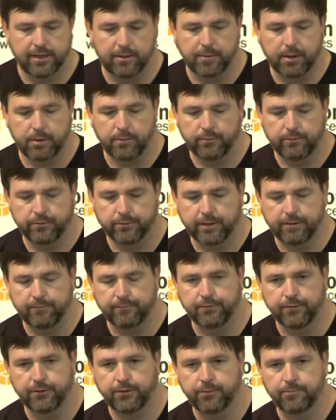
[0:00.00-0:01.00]
they've been looking
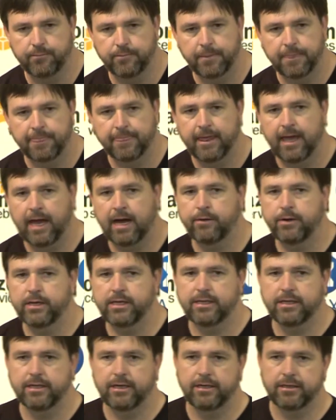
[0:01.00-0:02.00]
for, how
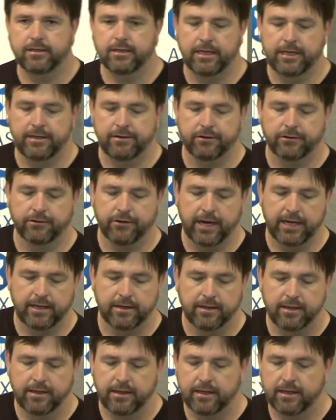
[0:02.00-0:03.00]
easy it is to integrate,
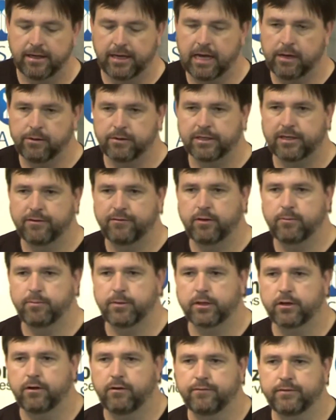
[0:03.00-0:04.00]
and how it's giving them
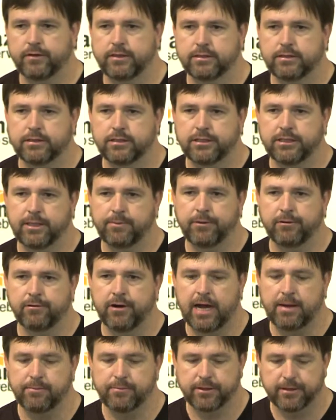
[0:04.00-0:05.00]
the confidence to ship their
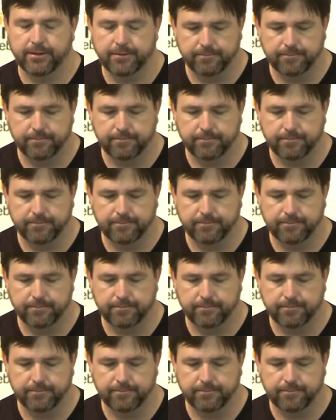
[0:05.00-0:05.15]
apps.